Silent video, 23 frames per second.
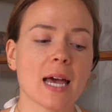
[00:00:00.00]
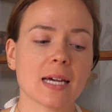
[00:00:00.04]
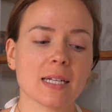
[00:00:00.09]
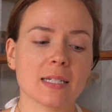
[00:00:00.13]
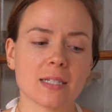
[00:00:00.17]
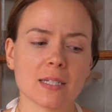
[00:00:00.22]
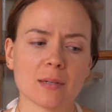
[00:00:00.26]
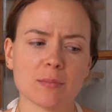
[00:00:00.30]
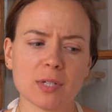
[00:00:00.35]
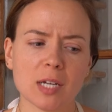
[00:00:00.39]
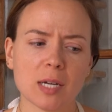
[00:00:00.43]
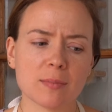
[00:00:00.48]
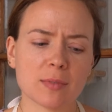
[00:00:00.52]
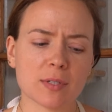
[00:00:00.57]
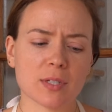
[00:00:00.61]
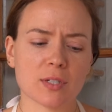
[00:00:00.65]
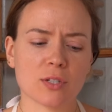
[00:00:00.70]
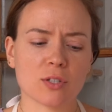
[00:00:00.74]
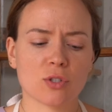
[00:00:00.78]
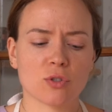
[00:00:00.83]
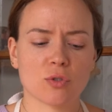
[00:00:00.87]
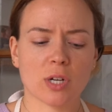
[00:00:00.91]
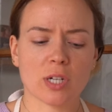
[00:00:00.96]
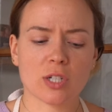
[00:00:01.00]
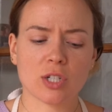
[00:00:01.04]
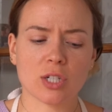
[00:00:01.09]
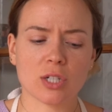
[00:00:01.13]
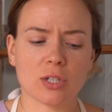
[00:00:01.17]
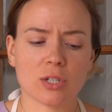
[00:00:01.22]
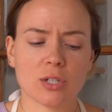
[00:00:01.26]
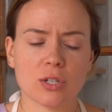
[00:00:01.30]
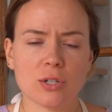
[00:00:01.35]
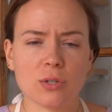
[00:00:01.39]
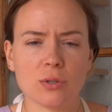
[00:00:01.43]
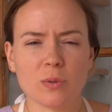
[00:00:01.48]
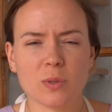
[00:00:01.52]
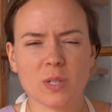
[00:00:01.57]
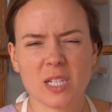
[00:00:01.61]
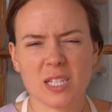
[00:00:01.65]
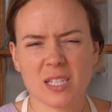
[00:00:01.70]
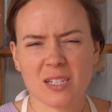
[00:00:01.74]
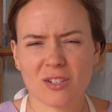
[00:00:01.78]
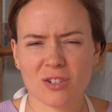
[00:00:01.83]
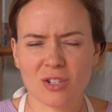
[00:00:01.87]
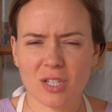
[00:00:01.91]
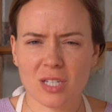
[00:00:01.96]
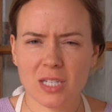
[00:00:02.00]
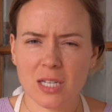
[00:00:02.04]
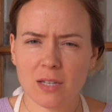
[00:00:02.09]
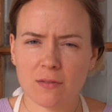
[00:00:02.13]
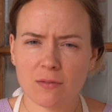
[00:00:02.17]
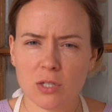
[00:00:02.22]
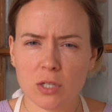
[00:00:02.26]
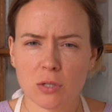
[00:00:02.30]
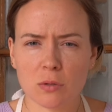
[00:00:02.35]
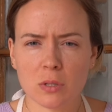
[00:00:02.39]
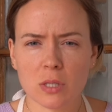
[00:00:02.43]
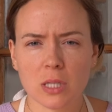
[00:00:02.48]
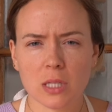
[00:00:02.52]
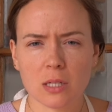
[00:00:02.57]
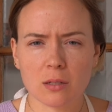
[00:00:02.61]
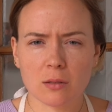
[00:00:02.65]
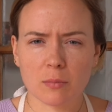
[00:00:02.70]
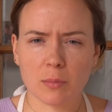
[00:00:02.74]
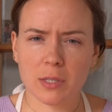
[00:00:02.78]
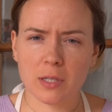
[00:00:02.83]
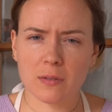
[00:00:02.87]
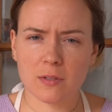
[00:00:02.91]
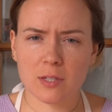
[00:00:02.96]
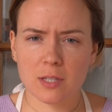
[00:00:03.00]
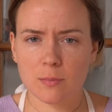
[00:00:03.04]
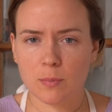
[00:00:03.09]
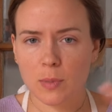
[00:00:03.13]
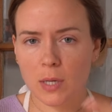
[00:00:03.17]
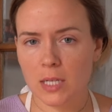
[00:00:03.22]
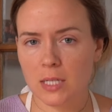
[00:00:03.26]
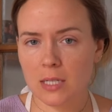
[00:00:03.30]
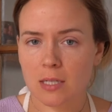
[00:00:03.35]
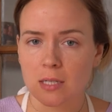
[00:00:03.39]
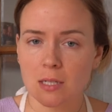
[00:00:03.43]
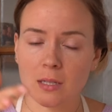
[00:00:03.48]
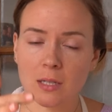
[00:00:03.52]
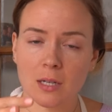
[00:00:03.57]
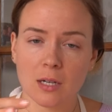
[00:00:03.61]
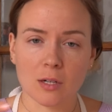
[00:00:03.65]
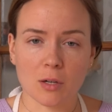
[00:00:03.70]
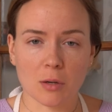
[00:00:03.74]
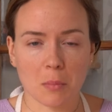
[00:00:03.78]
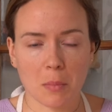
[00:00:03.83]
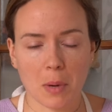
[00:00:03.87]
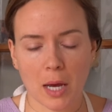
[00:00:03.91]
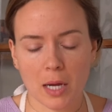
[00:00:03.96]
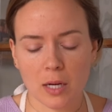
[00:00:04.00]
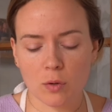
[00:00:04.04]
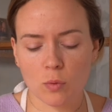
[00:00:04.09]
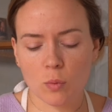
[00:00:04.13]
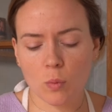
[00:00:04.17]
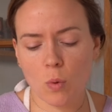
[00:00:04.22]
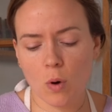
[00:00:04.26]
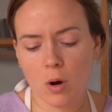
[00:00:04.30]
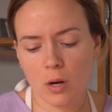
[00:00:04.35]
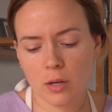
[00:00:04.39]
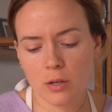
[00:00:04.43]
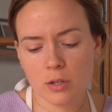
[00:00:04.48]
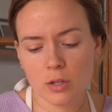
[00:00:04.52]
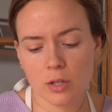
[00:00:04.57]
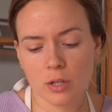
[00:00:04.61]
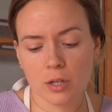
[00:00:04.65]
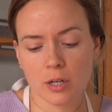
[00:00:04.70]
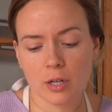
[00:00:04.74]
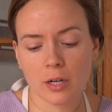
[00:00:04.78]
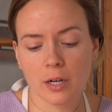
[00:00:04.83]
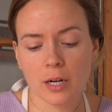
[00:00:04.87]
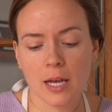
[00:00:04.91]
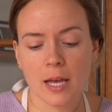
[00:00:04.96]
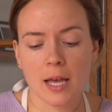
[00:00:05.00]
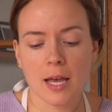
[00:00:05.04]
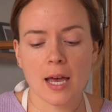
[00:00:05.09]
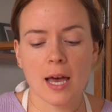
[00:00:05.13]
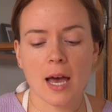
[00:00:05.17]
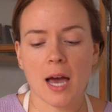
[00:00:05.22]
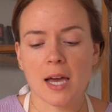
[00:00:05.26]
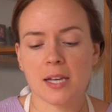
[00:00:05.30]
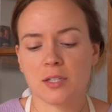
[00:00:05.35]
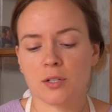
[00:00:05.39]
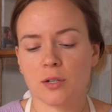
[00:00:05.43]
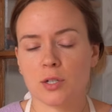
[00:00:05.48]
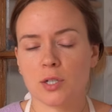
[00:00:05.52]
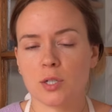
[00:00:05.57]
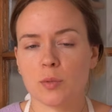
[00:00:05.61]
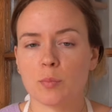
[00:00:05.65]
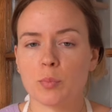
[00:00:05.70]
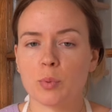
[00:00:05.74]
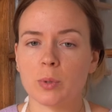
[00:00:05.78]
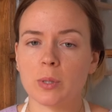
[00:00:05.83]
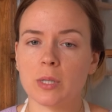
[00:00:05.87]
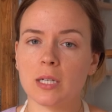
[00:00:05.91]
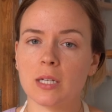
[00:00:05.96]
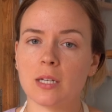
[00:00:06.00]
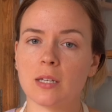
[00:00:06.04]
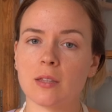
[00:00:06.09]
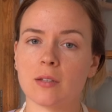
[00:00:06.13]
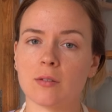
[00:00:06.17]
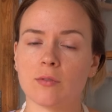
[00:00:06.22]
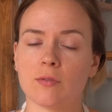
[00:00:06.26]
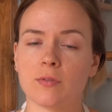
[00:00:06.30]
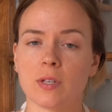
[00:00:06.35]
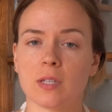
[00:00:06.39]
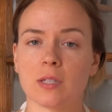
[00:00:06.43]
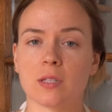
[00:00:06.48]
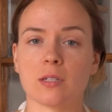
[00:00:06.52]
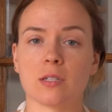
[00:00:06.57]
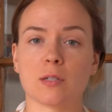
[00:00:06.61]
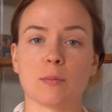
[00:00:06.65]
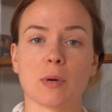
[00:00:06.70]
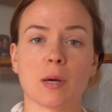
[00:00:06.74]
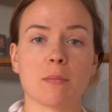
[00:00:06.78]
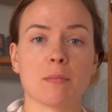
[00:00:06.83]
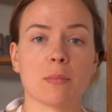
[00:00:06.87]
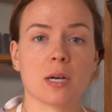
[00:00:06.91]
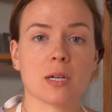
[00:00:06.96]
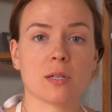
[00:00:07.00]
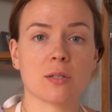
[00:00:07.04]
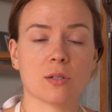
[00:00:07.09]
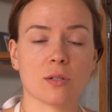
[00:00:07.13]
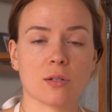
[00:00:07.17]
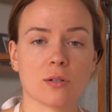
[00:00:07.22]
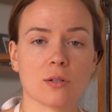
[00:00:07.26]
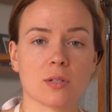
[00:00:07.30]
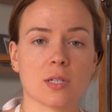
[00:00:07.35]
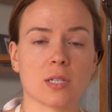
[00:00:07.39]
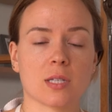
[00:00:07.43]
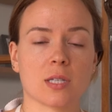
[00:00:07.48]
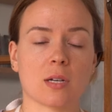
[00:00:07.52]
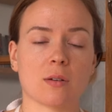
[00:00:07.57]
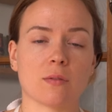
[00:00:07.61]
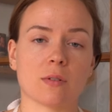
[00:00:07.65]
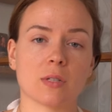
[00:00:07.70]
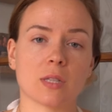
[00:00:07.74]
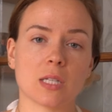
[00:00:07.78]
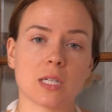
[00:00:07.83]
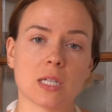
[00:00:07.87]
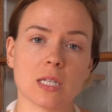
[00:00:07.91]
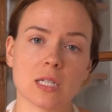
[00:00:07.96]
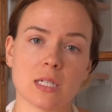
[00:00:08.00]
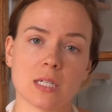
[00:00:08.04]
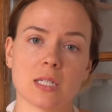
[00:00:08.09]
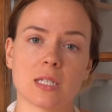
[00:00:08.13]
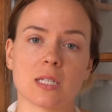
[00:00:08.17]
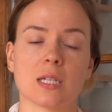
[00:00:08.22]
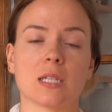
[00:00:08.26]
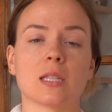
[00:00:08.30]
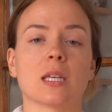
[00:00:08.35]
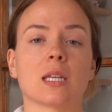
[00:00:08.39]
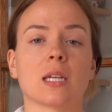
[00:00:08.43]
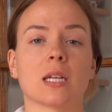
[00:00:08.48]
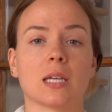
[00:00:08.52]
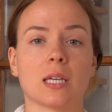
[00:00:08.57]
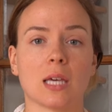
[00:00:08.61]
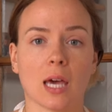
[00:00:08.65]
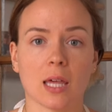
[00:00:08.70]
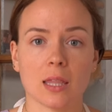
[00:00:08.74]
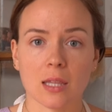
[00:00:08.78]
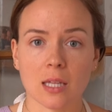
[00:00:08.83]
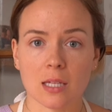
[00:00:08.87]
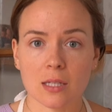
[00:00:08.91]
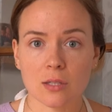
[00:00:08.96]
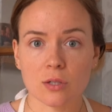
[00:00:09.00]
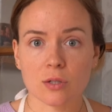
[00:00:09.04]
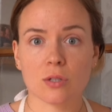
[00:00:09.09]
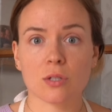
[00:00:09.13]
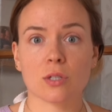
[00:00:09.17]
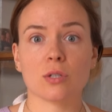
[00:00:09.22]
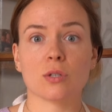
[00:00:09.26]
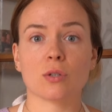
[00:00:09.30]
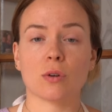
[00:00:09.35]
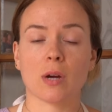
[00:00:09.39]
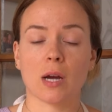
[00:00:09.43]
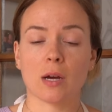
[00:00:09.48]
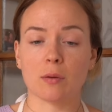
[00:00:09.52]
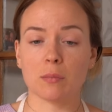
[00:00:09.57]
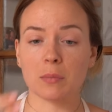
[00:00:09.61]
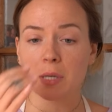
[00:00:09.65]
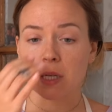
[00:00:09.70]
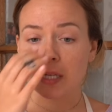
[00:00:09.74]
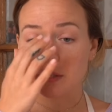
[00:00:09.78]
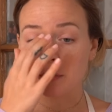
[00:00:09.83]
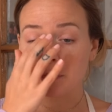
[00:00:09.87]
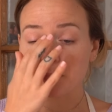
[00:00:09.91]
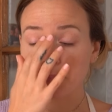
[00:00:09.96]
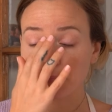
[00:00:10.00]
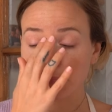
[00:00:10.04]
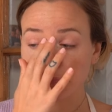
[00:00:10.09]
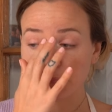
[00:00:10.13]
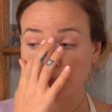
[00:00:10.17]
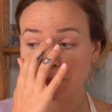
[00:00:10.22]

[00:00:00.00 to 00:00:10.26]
And sometimes the stretching too, because it just gives you a little bit of space to let your mind wander. I start to breathe and feel into my muscles as they release. And then again, that starts to ground me in.